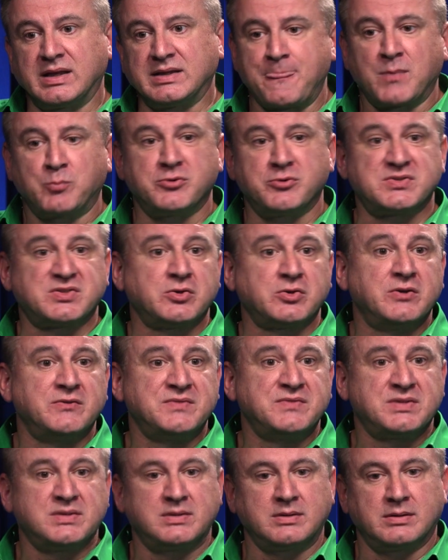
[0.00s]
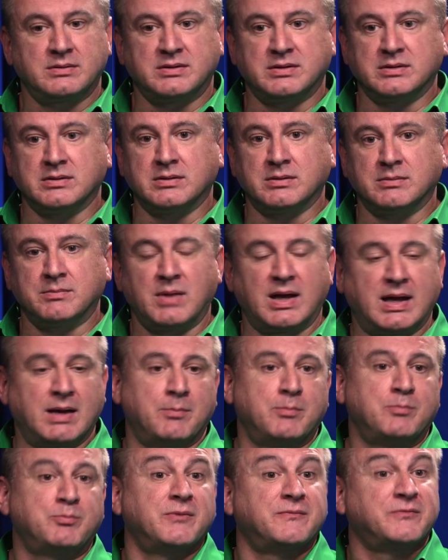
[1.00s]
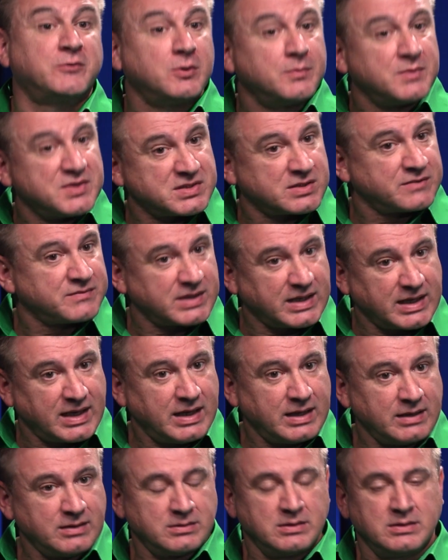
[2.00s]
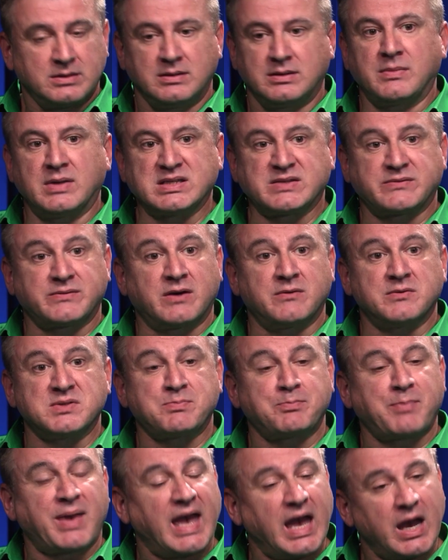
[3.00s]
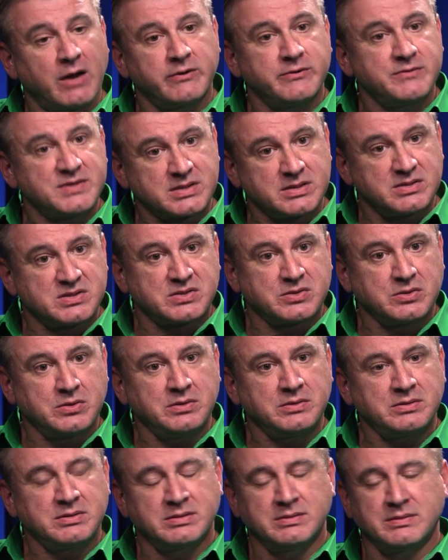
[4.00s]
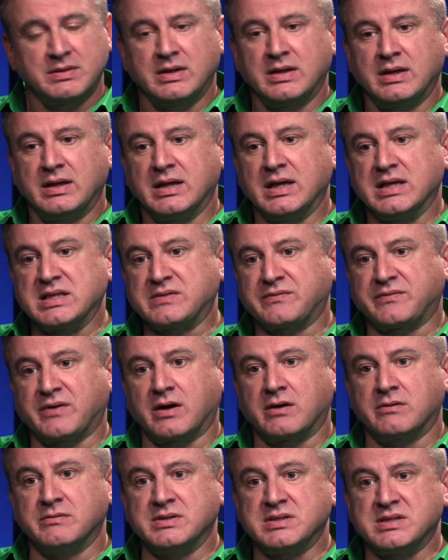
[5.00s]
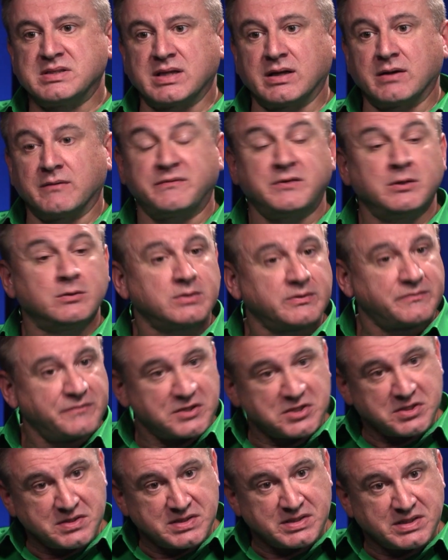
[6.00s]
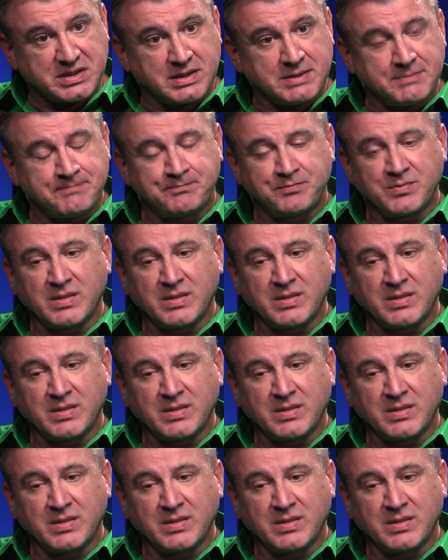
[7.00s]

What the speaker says: it preserves the performance of the car as far as power is concerned, as far as fuel efficiency.